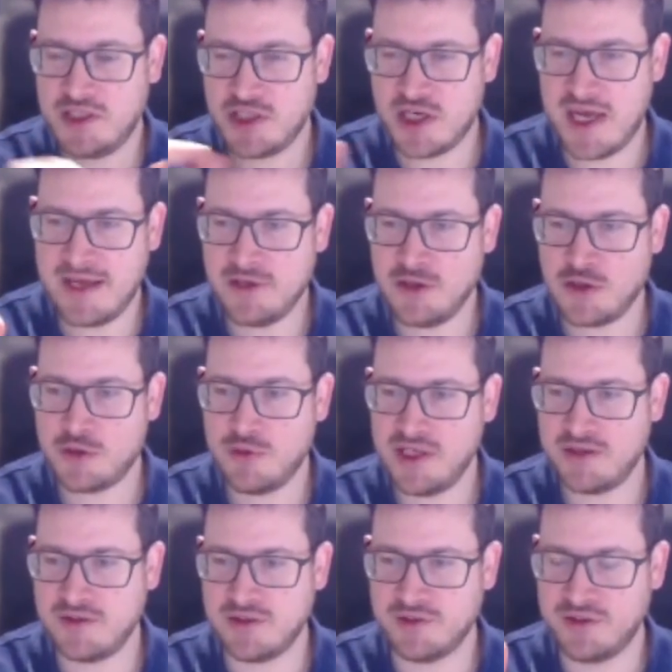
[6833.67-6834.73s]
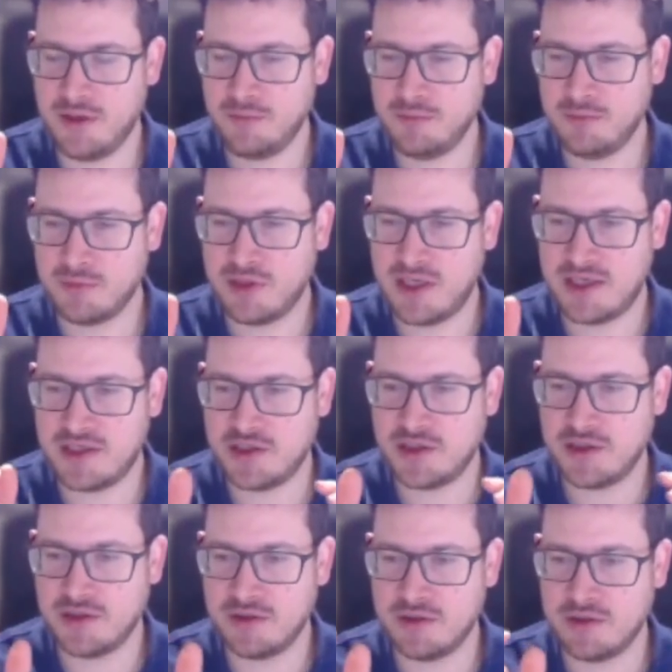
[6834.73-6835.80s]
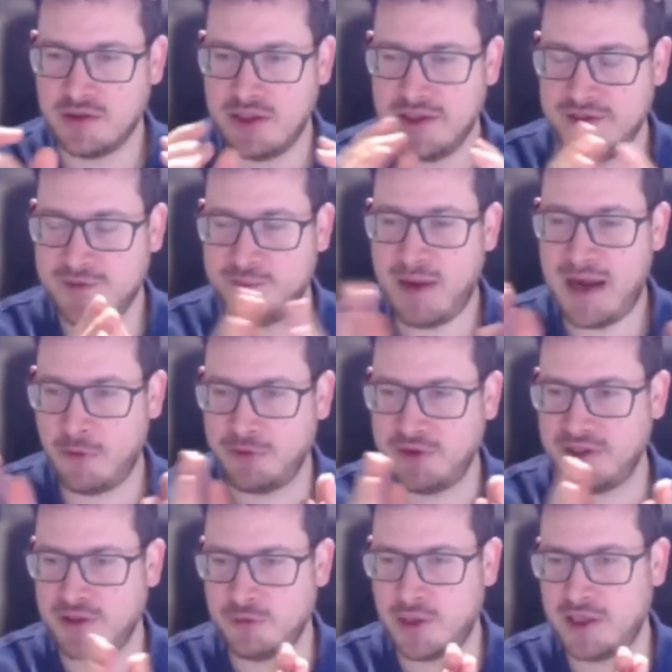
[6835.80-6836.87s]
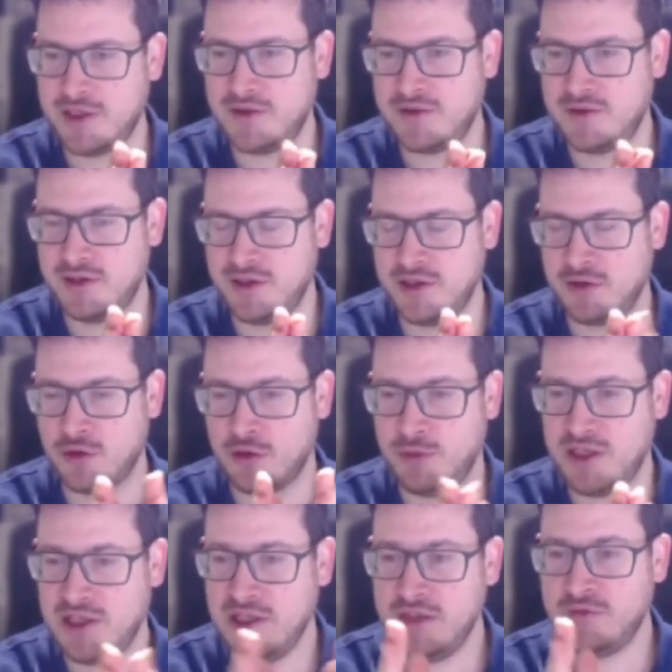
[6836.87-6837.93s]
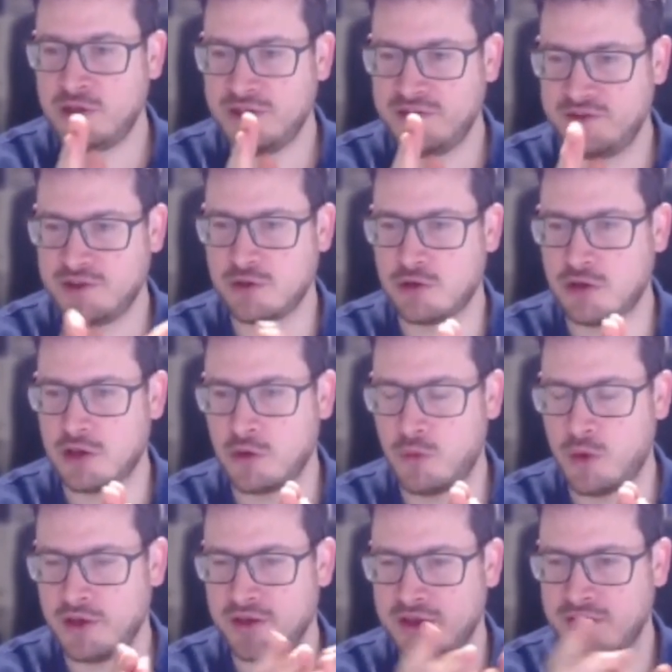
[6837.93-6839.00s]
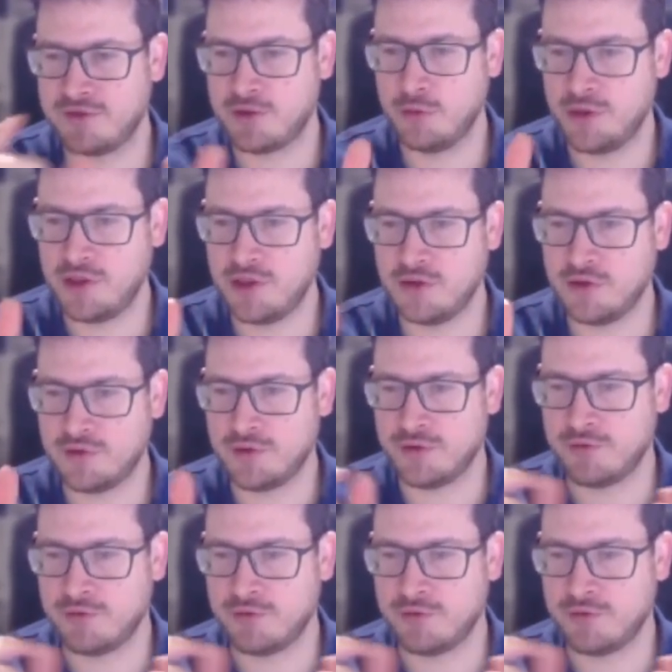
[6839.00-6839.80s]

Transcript: entry in the sum is bounded, right? It could be either a 0 or a 1, and so we could sort of